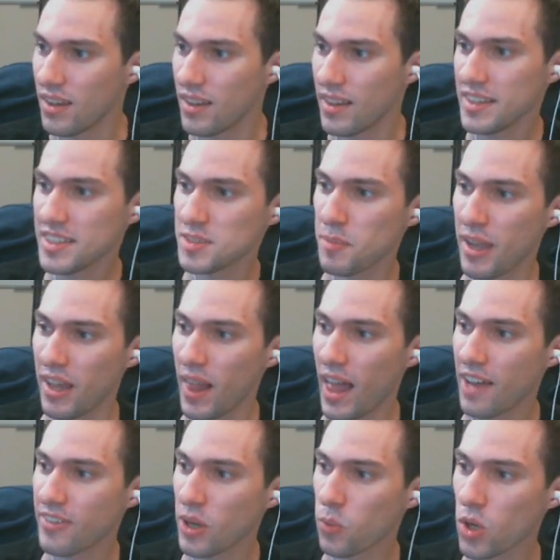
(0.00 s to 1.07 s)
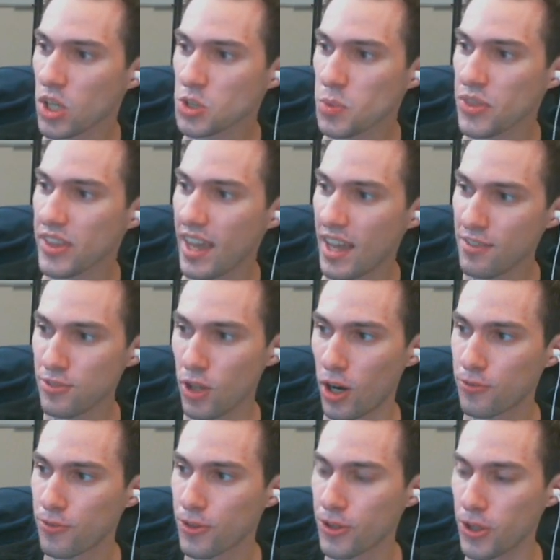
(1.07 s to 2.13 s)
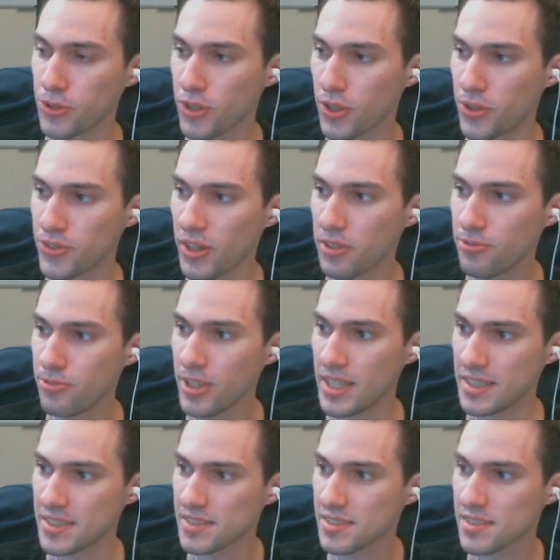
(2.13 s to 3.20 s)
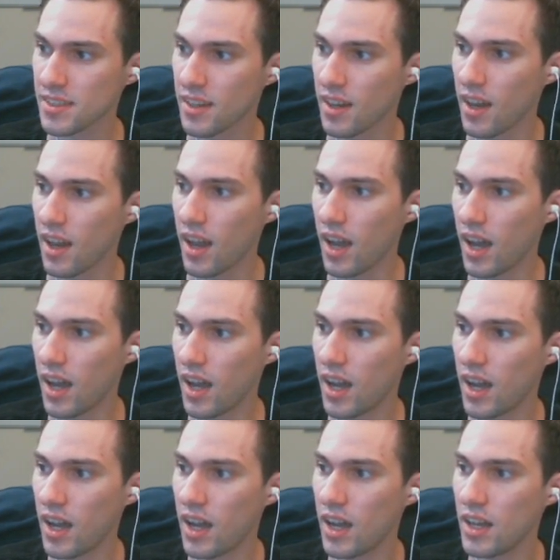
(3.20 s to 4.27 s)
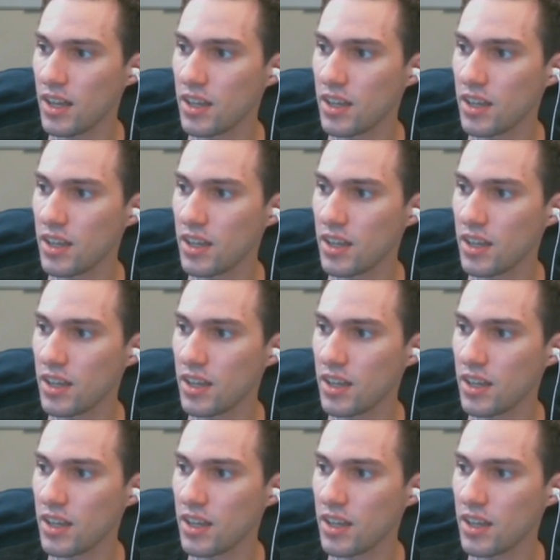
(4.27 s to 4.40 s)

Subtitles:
Ismail, have I worked with Kevlar for nose cones and fins? Kevlar